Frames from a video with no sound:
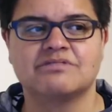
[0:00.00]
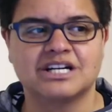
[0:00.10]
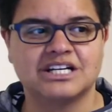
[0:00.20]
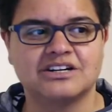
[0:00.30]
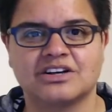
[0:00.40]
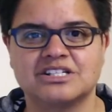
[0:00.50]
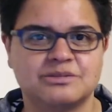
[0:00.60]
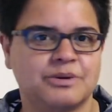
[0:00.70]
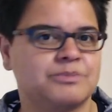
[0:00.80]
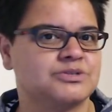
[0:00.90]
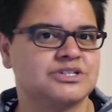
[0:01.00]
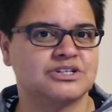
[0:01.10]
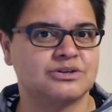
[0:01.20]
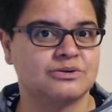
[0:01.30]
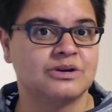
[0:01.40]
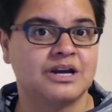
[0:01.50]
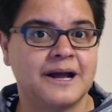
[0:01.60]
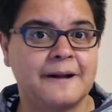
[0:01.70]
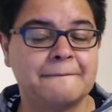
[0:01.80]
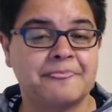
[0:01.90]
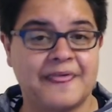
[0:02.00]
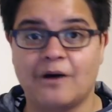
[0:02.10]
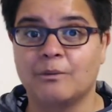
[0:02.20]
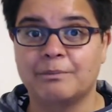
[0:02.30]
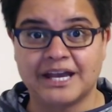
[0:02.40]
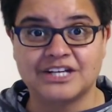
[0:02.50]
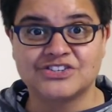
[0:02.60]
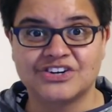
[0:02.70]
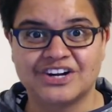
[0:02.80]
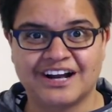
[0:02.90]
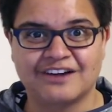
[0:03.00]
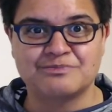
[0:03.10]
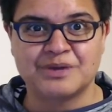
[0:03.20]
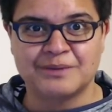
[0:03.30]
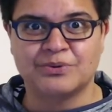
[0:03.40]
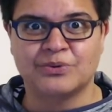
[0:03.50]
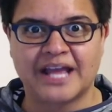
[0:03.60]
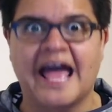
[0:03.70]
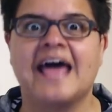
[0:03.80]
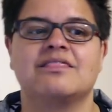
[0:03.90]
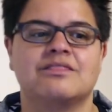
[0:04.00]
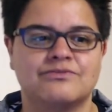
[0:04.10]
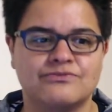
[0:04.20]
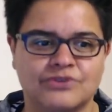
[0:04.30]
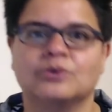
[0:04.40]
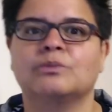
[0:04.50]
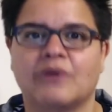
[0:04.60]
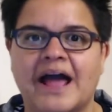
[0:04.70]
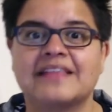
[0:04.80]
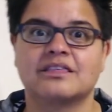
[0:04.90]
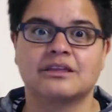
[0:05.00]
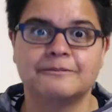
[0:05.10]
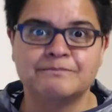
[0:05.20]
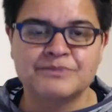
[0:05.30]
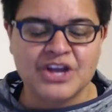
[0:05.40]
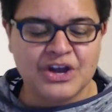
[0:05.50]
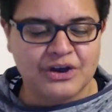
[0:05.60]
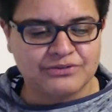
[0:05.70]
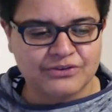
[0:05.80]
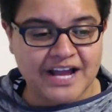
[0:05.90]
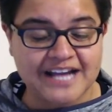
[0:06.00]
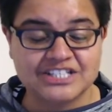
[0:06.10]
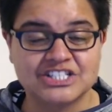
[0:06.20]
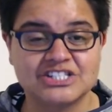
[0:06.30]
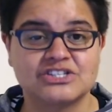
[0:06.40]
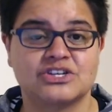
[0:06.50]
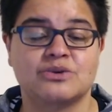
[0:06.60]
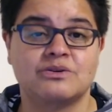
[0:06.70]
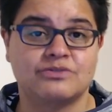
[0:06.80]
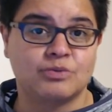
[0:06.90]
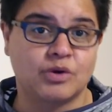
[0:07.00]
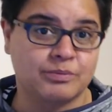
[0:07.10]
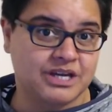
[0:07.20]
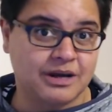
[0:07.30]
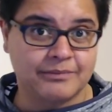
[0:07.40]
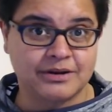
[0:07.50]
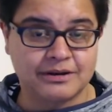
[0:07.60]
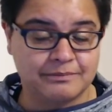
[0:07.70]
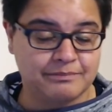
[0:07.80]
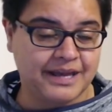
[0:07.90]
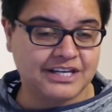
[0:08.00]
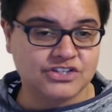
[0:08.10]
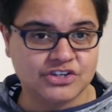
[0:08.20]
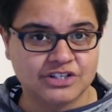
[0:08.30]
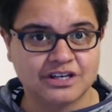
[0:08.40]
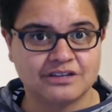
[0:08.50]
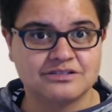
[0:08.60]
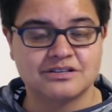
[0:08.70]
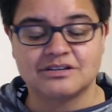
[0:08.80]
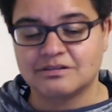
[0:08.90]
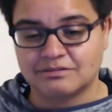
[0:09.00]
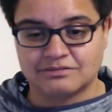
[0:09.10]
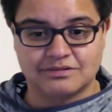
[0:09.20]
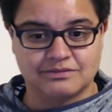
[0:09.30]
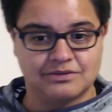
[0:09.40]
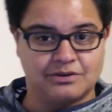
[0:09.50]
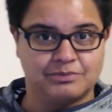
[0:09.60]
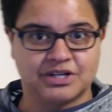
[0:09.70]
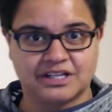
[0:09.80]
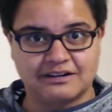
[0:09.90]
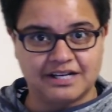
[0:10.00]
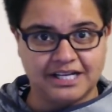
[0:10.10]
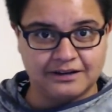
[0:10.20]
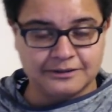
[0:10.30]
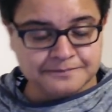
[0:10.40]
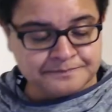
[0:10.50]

really nice to be able to do that on Patreon and have people get the full breadth of the reaction. So if you want to become a patron, go to, I'll put it down here,